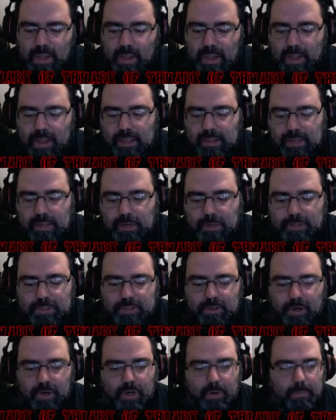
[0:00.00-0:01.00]
Then you
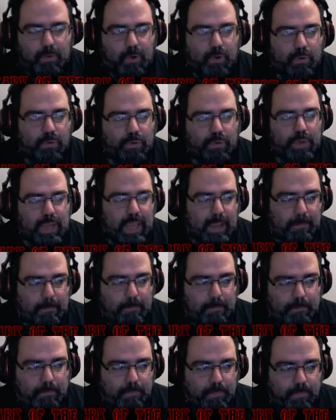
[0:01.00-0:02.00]
start up a whole new game
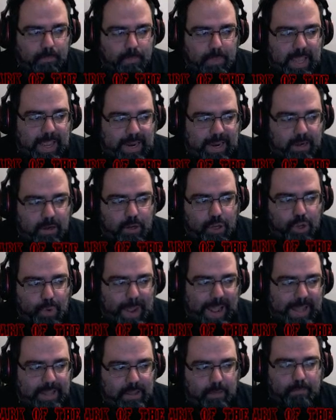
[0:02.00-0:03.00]
and you
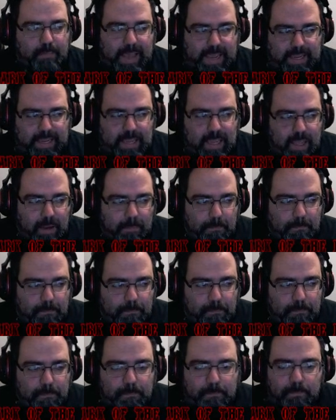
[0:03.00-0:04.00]
add them back in.
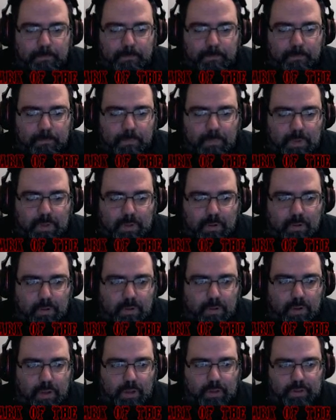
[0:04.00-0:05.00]

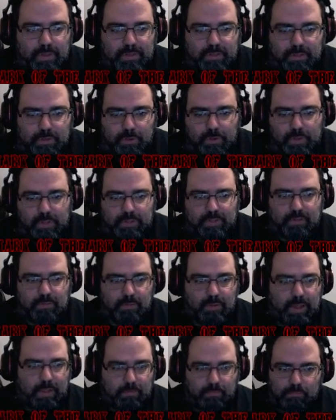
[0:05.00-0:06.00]
You know, this so this
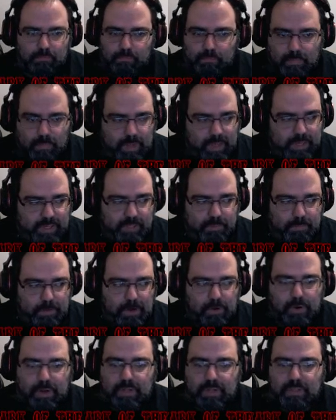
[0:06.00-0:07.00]

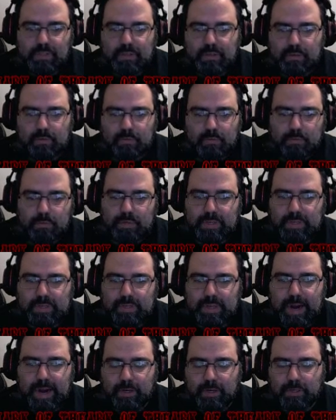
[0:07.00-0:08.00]
experienced
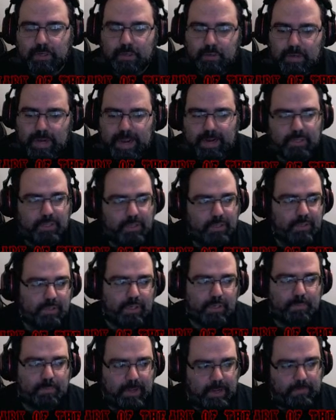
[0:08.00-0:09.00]
character actually
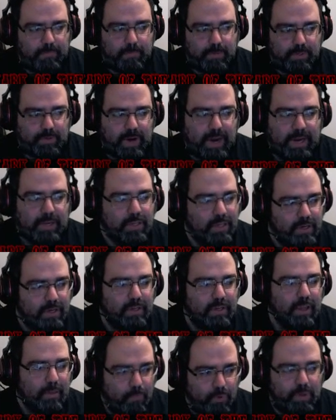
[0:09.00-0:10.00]
starts playing from scratch and you
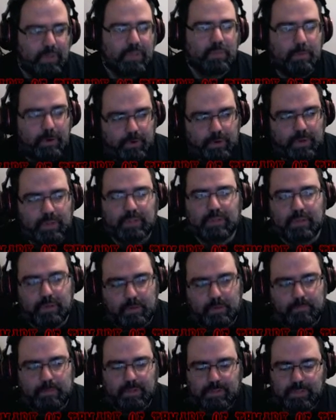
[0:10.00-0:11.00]
get more experience and
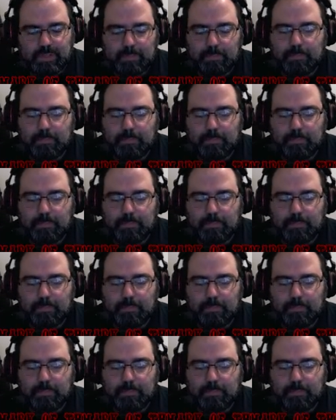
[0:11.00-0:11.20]
it builds up.